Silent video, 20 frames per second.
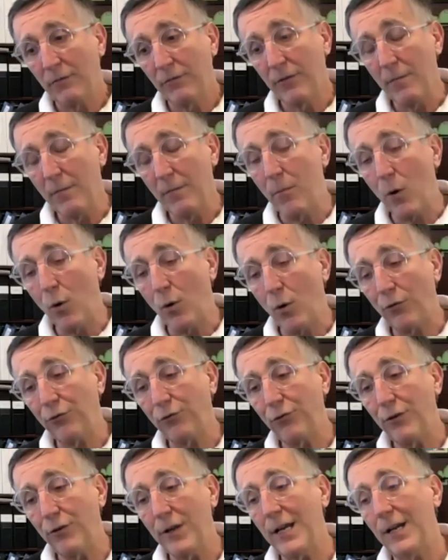the more
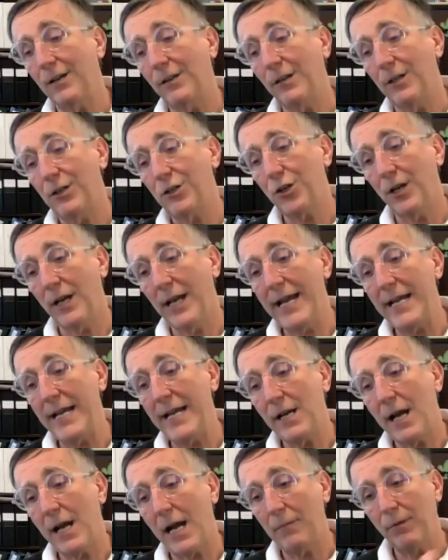frequent
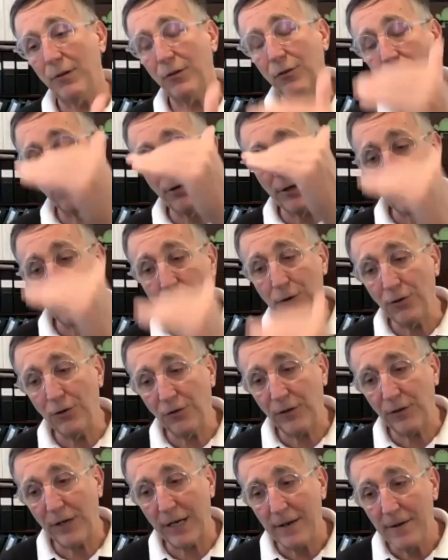HLA types to
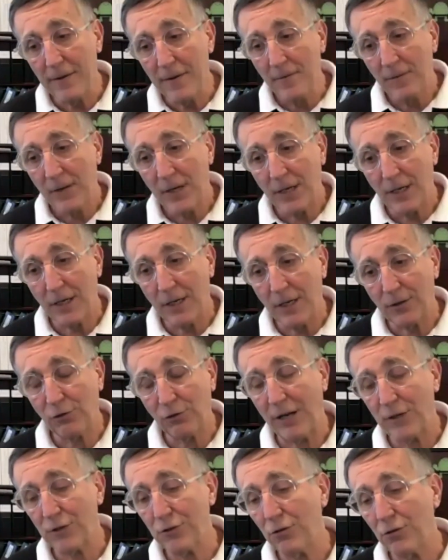reduce the
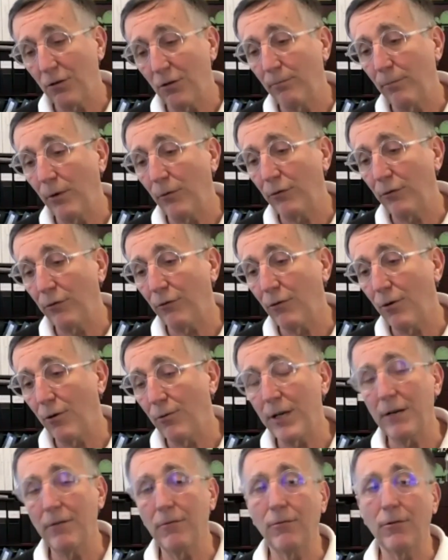threshold of
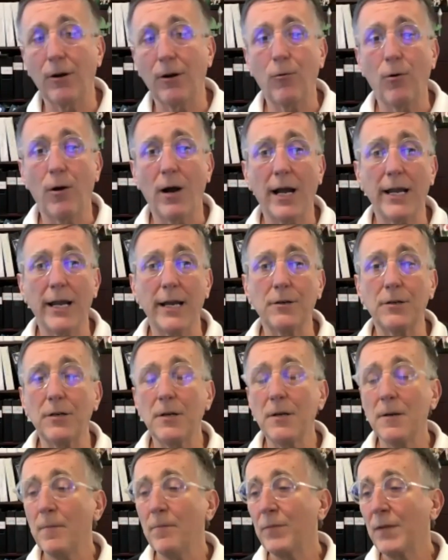Bonferroni
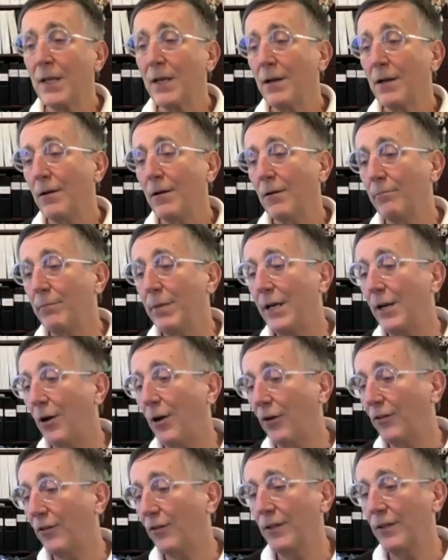required,
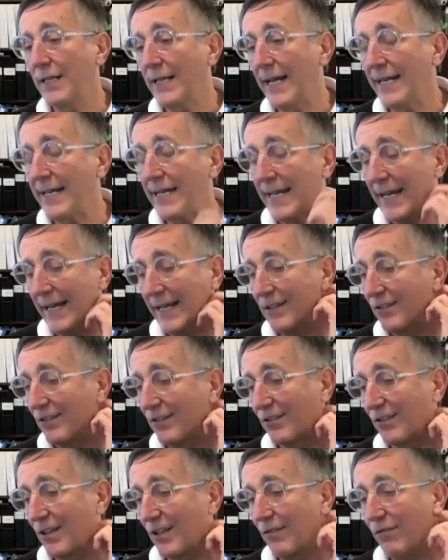because in any
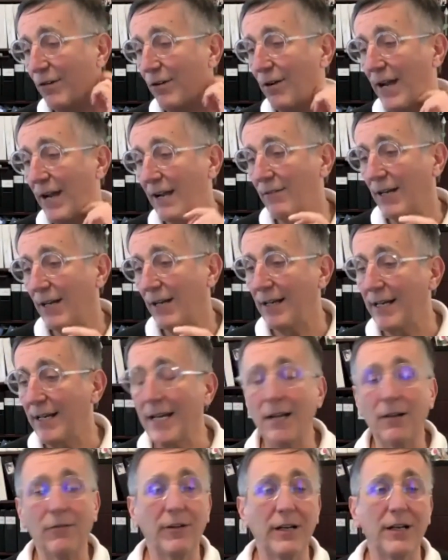case, if you have an
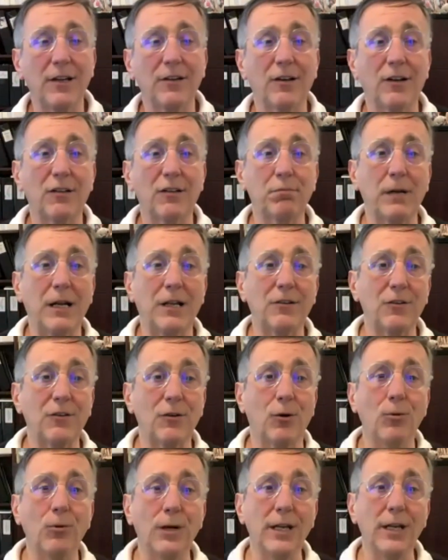allele that is
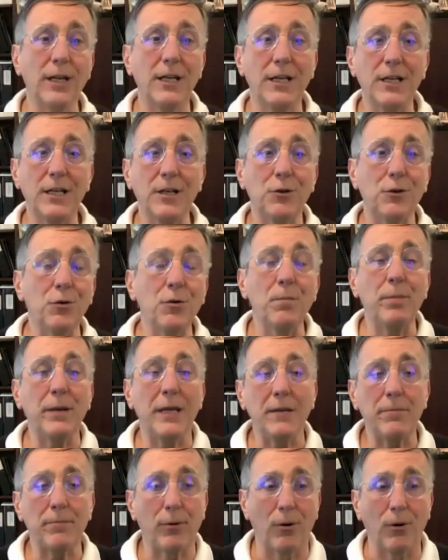expressed only in 2
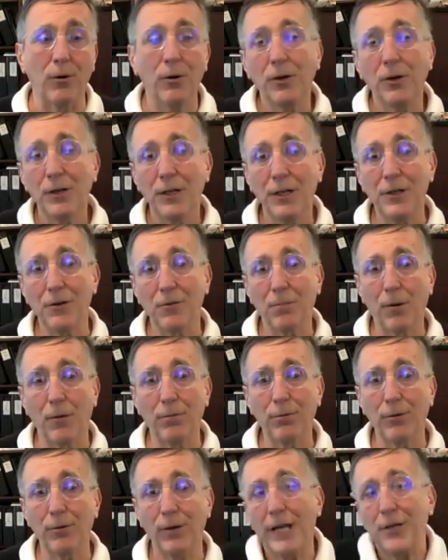people in your
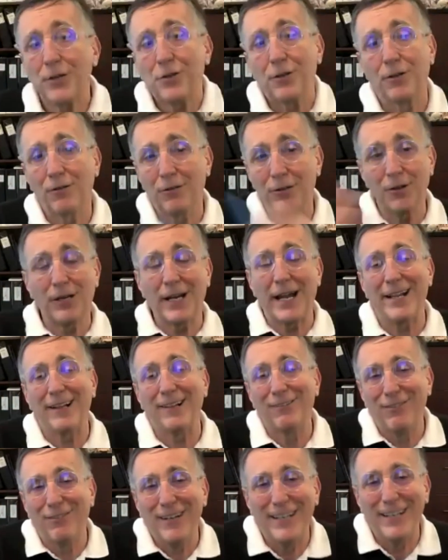population, you
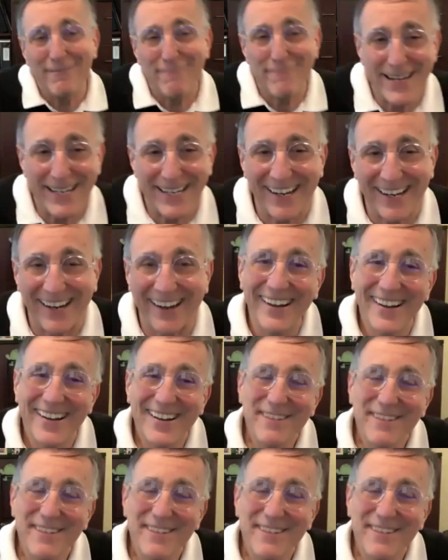can't really make a